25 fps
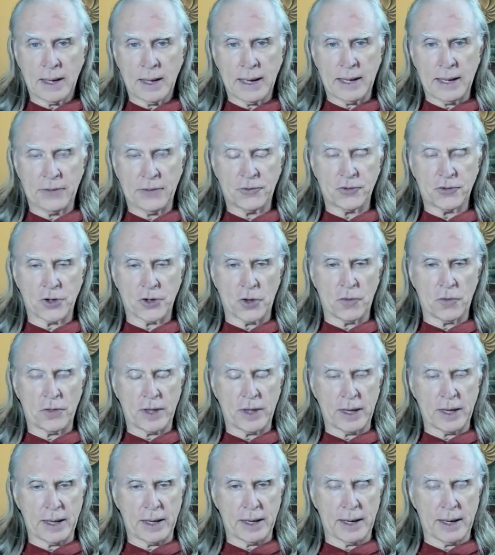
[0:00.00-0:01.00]
and so
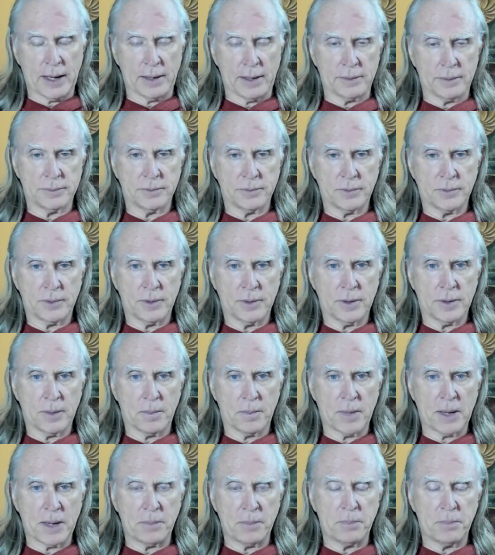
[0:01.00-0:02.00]
the uh, the
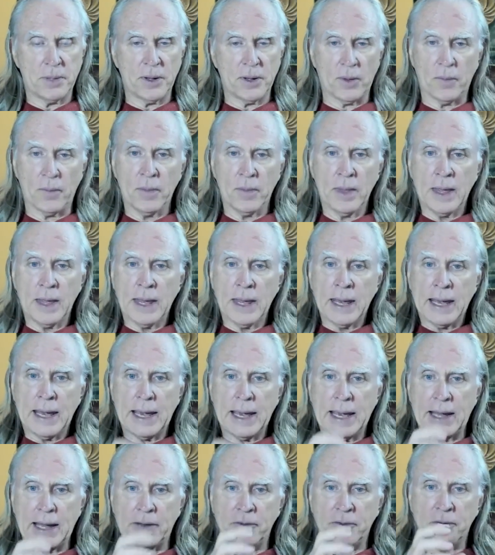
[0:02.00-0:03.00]
mud pill
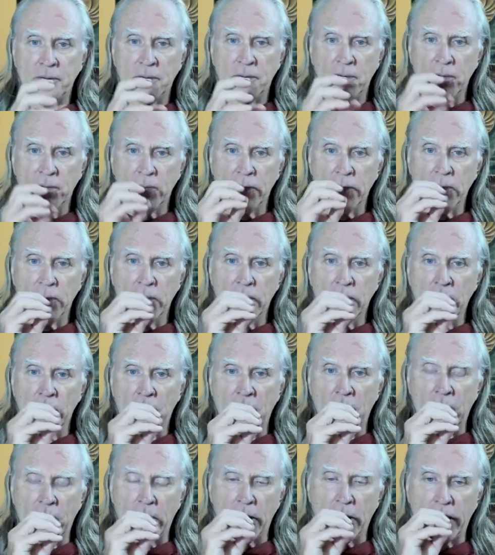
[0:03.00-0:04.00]
and
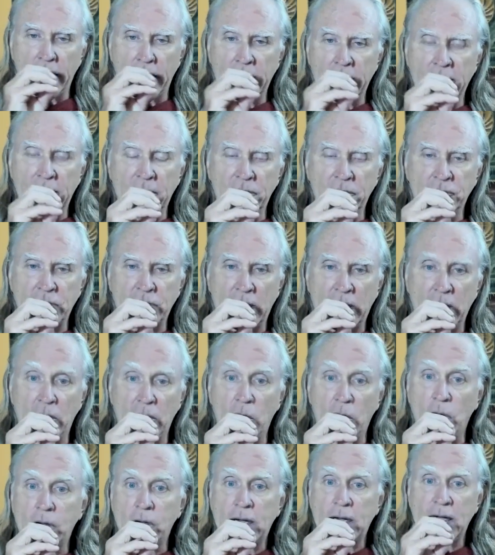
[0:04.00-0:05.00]
there is a
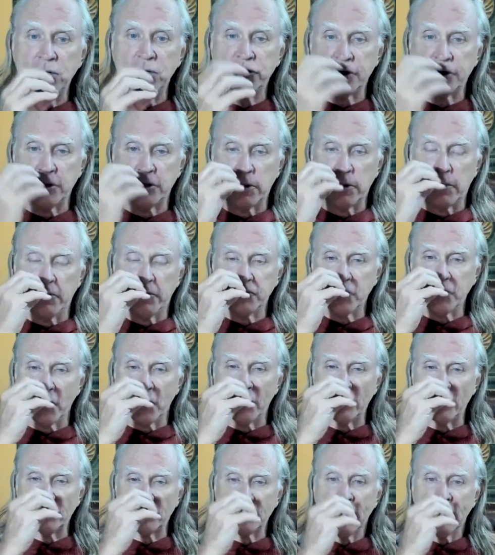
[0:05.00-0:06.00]
location. The, so
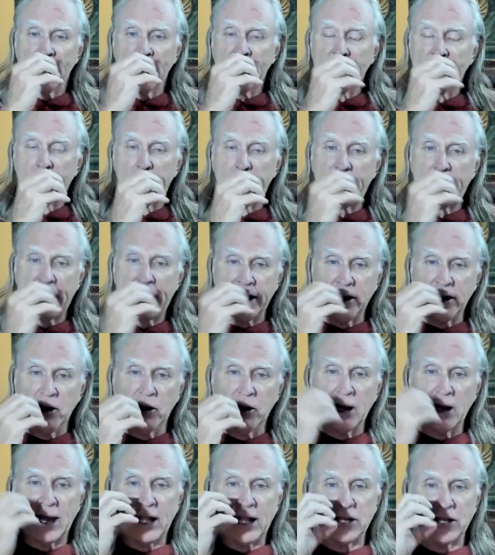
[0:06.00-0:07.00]
this the pineal
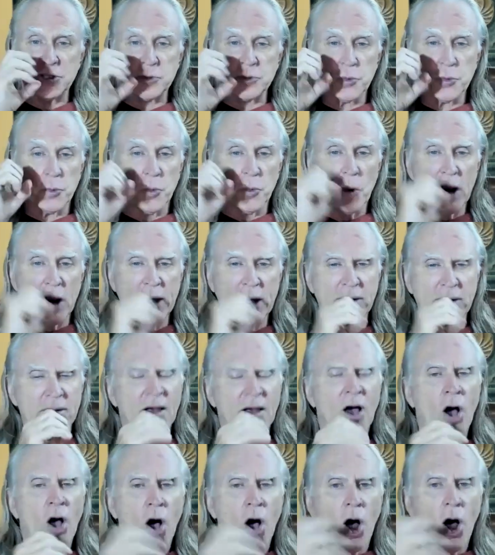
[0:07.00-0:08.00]
gland is right,
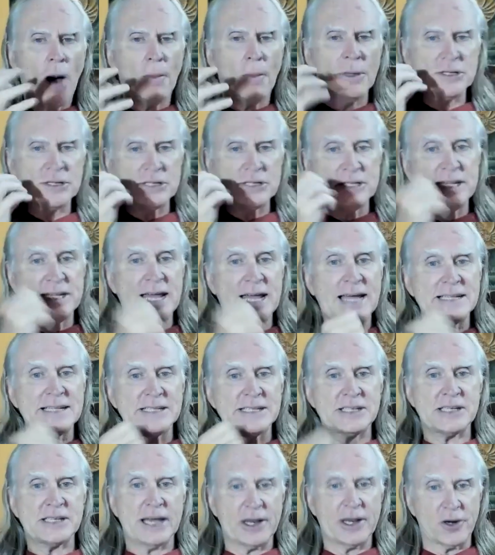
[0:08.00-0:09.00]
almost dead
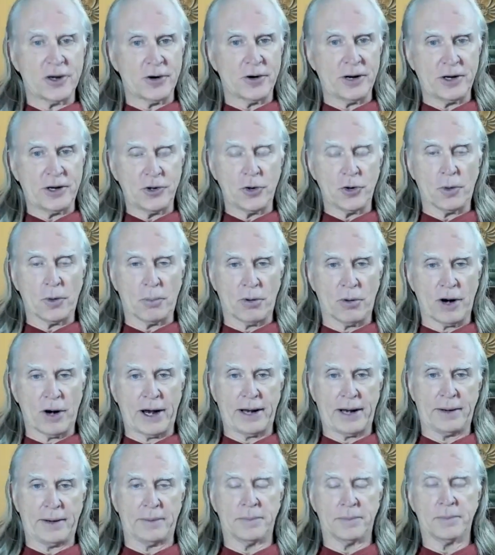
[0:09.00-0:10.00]
center in your
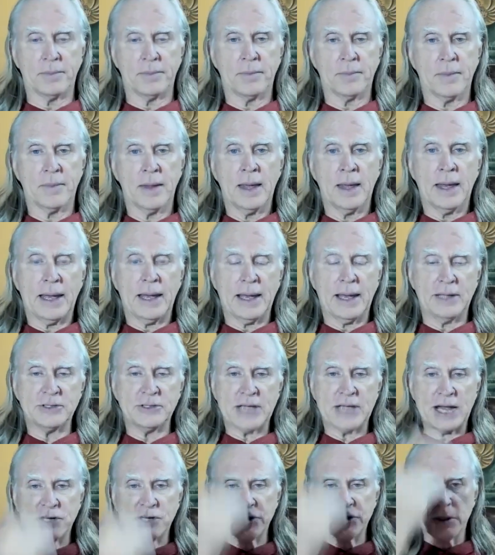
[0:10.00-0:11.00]
brain. And it's
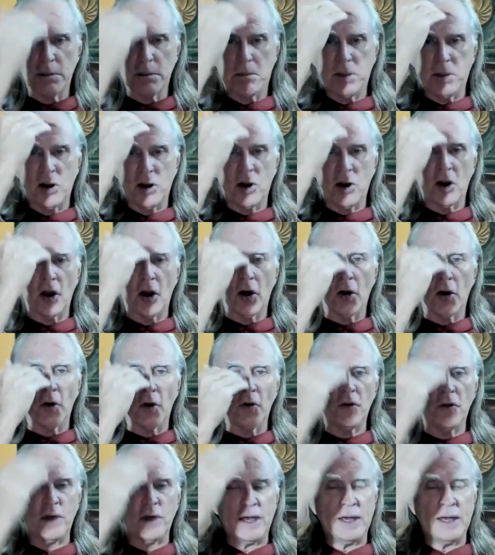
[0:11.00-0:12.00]
actually
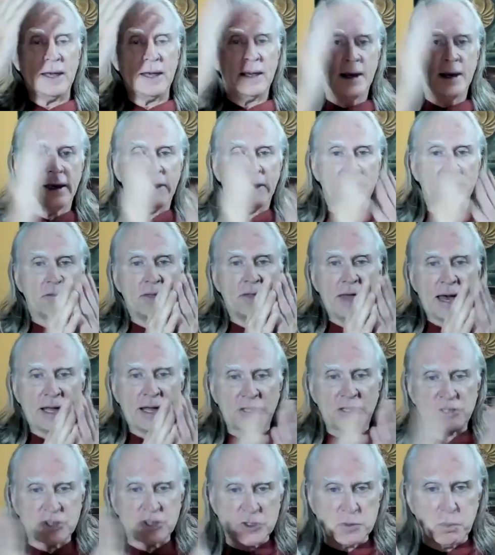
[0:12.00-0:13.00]
below the
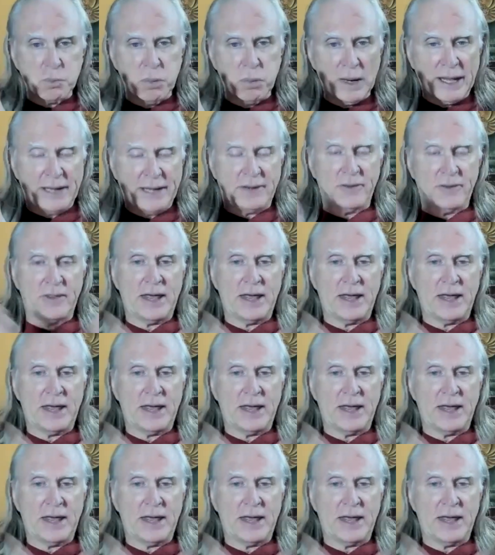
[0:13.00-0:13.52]
that split